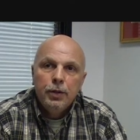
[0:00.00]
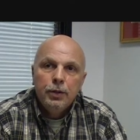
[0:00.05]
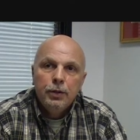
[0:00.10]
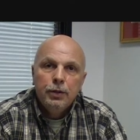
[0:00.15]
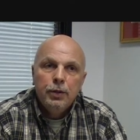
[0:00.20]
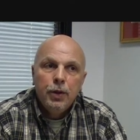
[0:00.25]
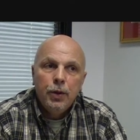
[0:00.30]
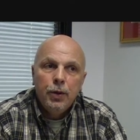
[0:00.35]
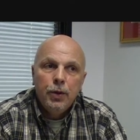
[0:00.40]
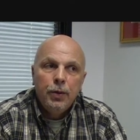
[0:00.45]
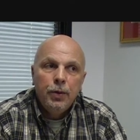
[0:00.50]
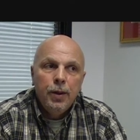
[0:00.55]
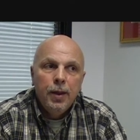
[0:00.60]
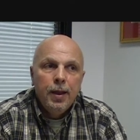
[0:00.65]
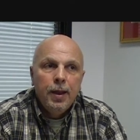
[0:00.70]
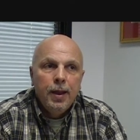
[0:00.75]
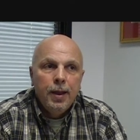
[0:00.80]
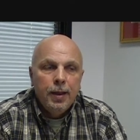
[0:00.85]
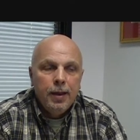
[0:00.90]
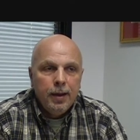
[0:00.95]
So
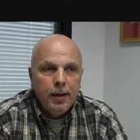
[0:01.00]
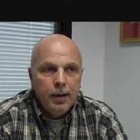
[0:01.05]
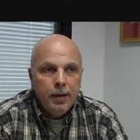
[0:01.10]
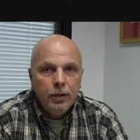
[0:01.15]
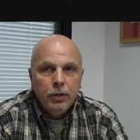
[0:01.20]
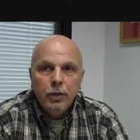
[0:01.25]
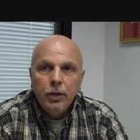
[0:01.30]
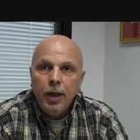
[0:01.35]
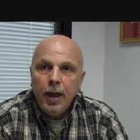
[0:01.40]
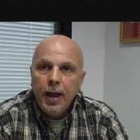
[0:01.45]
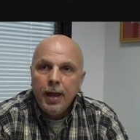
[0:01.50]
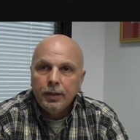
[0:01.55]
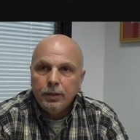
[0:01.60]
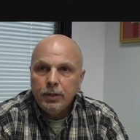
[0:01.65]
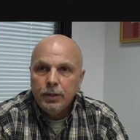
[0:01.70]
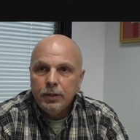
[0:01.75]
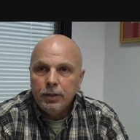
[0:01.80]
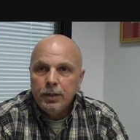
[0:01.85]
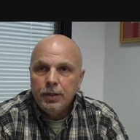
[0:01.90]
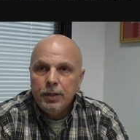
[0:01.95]
initial
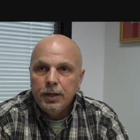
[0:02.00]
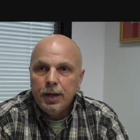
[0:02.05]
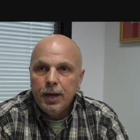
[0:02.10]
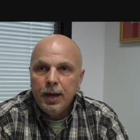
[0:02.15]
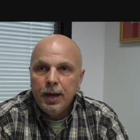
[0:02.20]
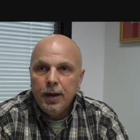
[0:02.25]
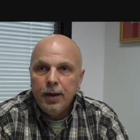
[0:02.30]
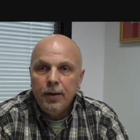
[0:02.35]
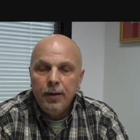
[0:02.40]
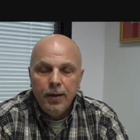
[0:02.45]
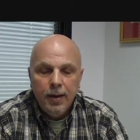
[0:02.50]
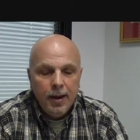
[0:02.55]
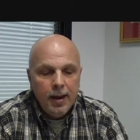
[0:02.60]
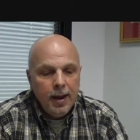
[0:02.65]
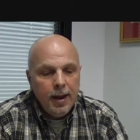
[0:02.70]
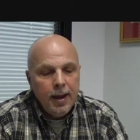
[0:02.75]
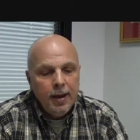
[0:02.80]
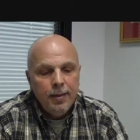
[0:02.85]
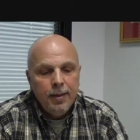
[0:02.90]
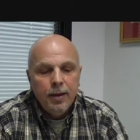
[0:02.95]
access into care
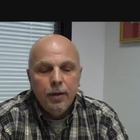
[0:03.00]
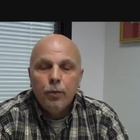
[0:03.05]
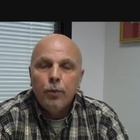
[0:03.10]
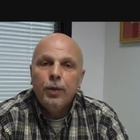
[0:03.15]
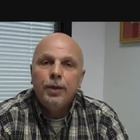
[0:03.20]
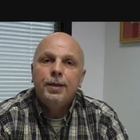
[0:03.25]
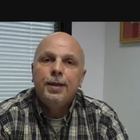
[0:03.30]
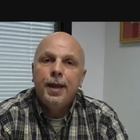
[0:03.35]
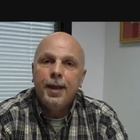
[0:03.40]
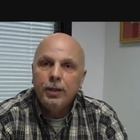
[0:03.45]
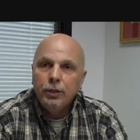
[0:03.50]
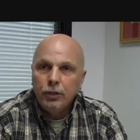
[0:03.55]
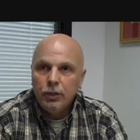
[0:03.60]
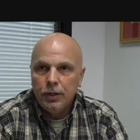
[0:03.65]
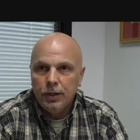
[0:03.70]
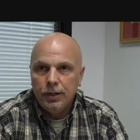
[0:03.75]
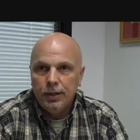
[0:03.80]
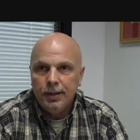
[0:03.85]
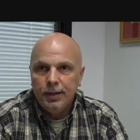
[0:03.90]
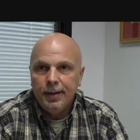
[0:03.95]
and then
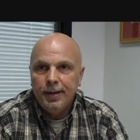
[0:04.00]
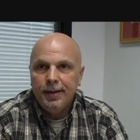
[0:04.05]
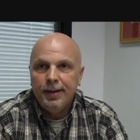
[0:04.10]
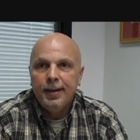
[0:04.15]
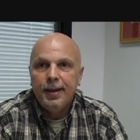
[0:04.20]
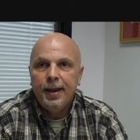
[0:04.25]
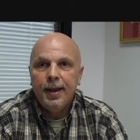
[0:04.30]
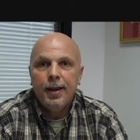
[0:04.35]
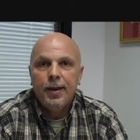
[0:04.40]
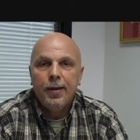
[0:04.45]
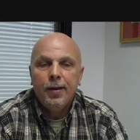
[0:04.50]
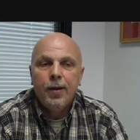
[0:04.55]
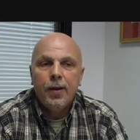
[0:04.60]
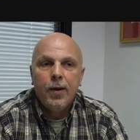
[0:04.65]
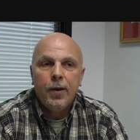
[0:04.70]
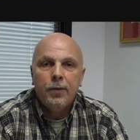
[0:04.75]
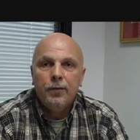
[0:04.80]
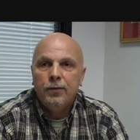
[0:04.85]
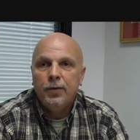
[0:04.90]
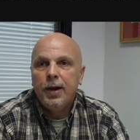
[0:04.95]
retention in care
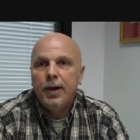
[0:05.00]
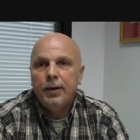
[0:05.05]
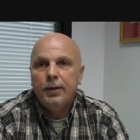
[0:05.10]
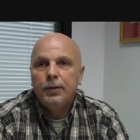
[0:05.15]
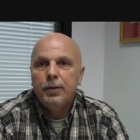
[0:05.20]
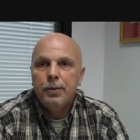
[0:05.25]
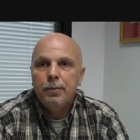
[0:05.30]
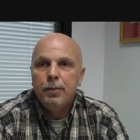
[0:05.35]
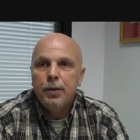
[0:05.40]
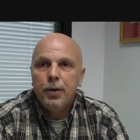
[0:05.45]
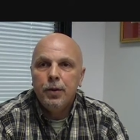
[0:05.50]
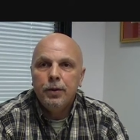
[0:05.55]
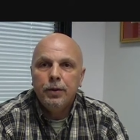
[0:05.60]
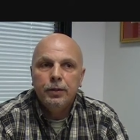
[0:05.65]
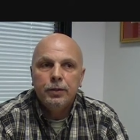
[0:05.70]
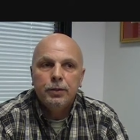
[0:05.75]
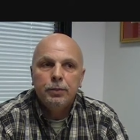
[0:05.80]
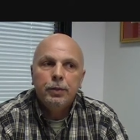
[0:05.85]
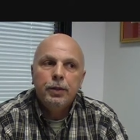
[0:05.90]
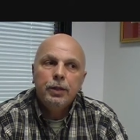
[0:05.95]
are vital
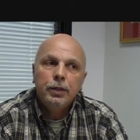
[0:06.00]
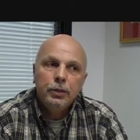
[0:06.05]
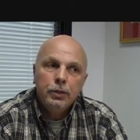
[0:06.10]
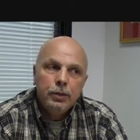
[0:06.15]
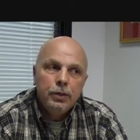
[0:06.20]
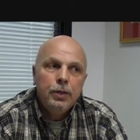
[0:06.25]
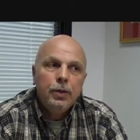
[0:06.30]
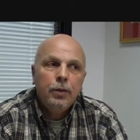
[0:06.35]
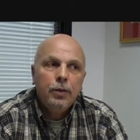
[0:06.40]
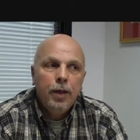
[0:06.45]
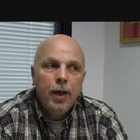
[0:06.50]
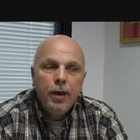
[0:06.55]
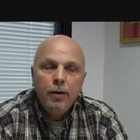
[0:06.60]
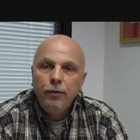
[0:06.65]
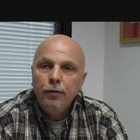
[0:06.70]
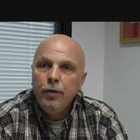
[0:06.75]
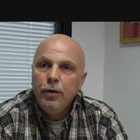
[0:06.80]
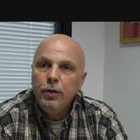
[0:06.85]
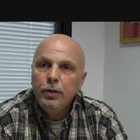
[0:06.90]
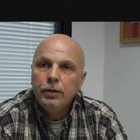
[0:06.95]
components because you know a lot
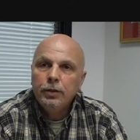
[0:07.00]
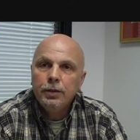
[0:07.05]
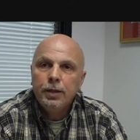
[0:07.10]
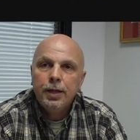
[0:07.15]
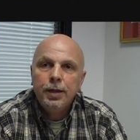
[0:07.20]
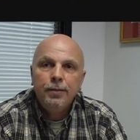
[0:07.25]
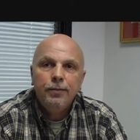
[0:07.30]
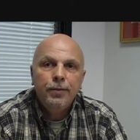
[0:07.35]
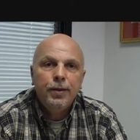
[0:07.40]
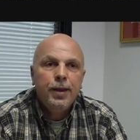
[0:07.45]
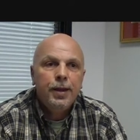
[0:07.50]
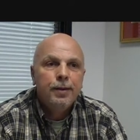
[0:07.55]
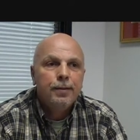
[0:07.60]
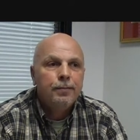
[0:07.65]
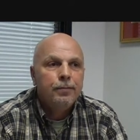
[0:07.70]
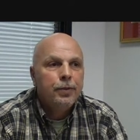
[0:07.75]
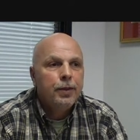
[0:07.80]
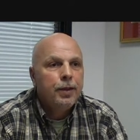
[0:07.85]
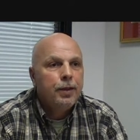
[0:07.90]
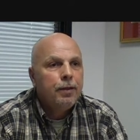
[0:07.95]
of folks kind of get
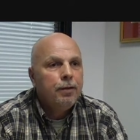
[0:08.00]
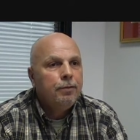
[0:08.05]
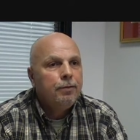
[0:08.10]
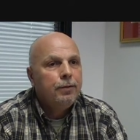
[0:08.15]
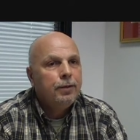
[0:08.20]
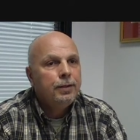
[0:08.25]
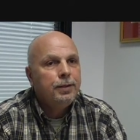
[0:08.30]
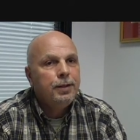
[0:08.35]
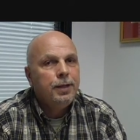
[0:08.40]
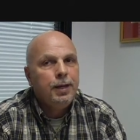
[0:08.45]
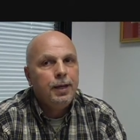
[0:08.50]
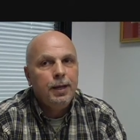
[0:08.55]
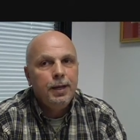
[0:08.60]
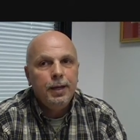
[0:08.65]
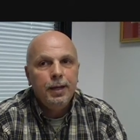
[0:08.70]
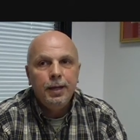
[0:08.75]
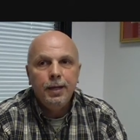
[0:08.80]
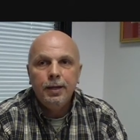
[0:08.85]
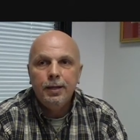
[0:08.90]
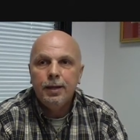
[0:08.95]

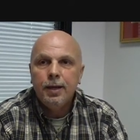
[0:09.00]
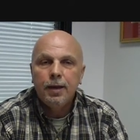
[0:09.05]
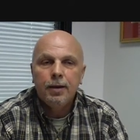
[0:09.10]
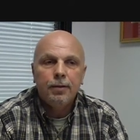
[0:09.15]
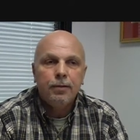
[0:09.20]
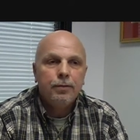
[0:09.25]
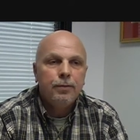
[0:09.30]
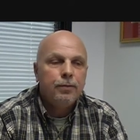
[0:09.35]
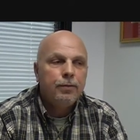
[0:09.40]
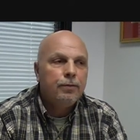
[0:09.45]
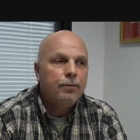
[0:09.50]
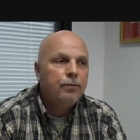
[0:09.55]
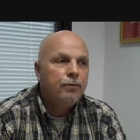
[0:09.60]
fatigued, get mm-hmm.